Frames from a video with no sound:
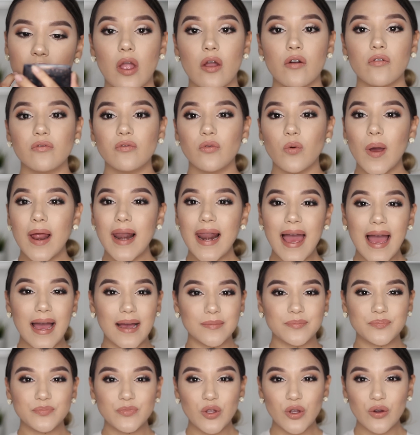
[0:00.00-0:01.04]
Voila,
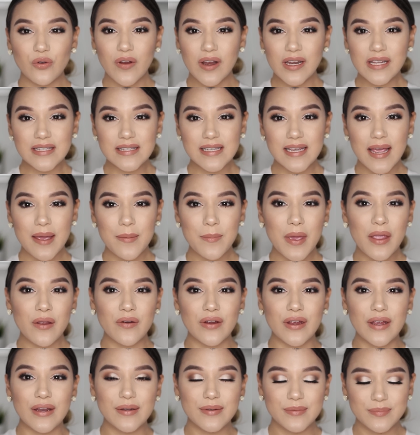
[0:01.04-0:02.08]
you're ready to get
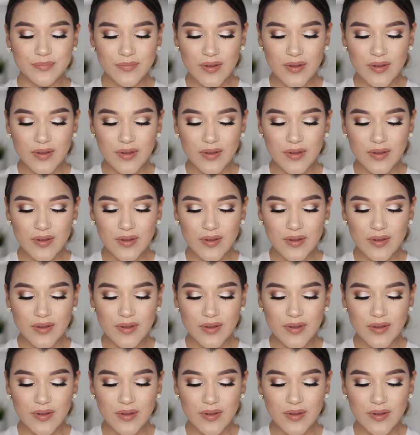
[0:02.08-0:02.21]
married.